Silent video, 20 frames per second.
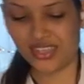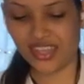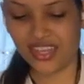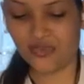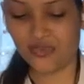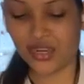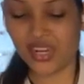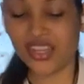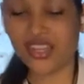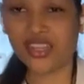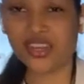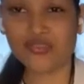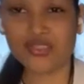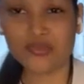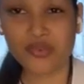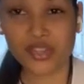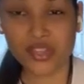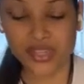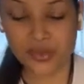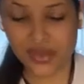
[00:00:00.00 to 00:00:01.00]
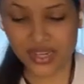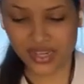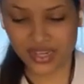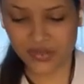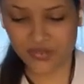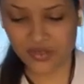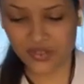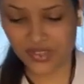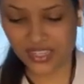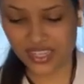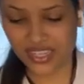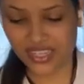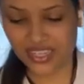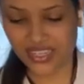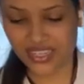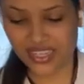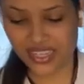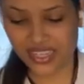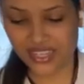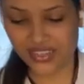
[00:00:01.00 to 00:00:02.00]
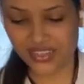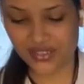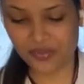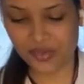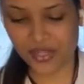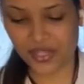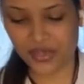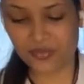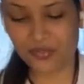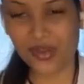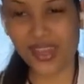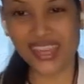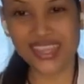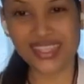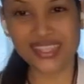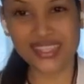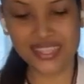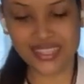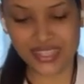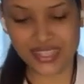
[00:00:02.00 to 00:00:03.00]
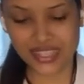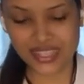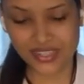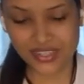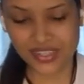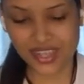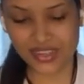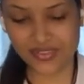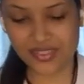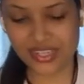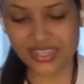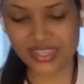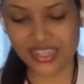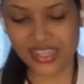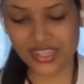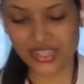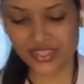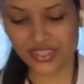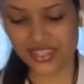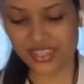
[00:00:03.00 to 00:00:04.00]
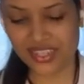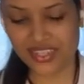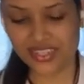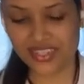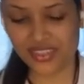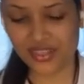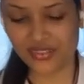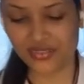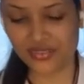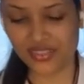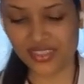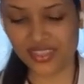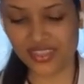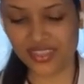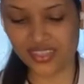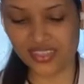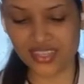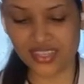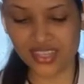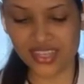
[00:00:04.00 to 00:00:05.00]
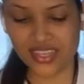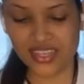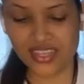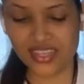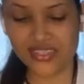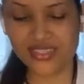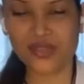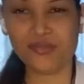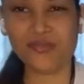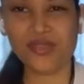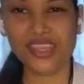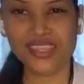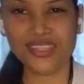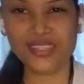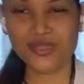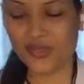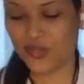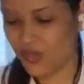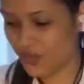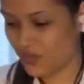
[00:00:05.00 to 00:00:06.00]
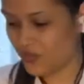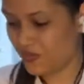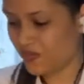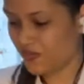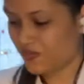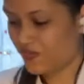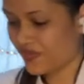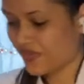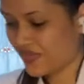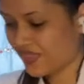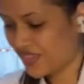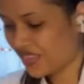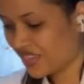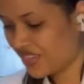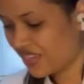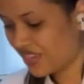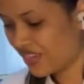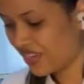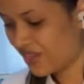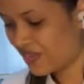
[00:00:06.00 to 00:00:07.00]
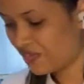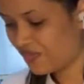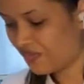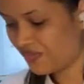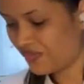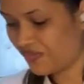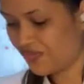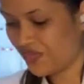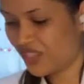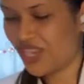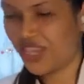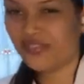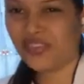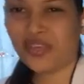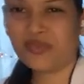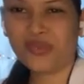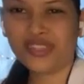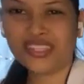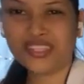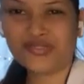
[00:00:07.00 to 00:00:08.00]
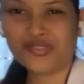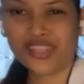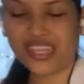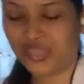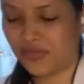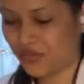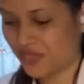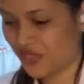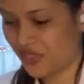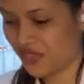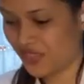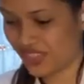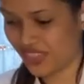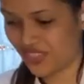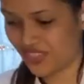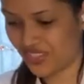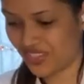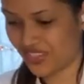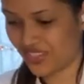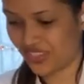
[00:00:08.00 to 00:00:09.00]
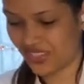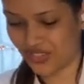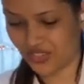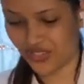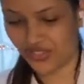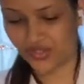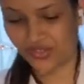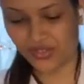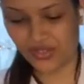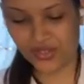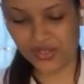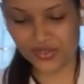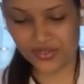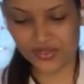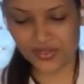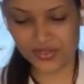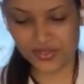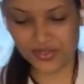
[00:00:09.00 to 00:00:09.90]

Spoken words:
And what I love about the guacamole is that when you bite into it, you have the textures of the tomato. You have that bit of lime juice that just cuts through.